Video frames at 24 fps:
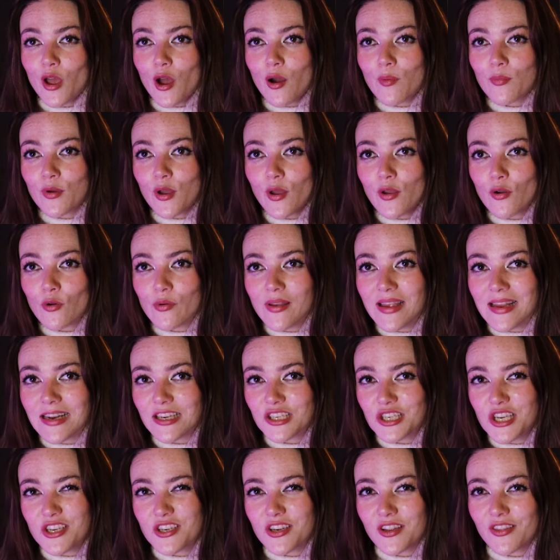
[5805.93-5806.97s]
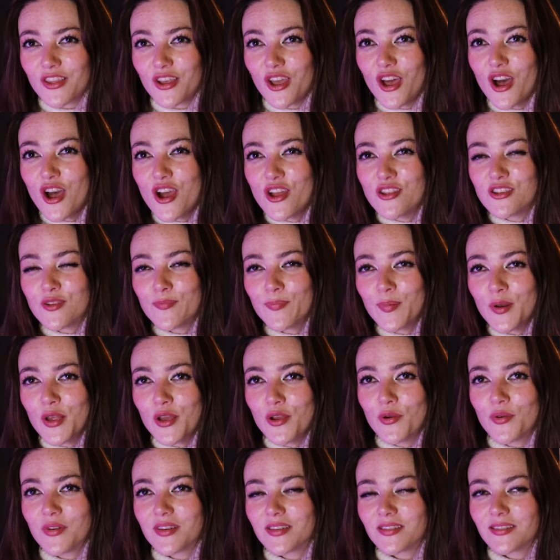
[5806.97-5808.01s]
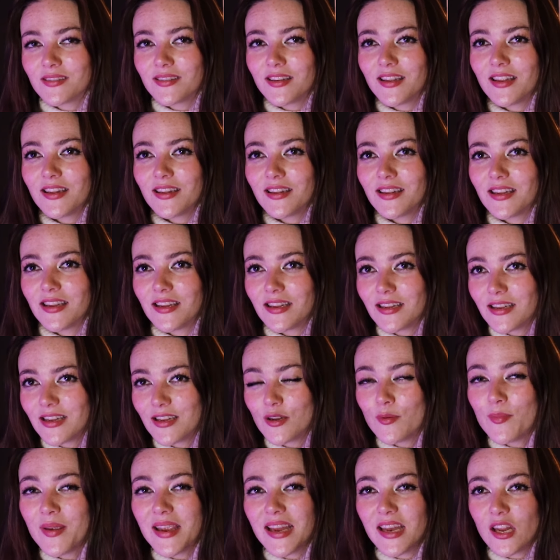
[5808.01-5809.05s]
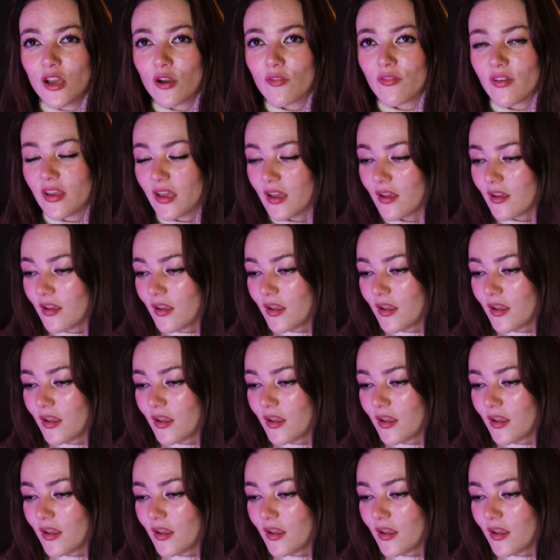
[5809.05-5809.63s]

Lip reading: we go, I'm going all English teacher, the curtains are blue, the meaning of it.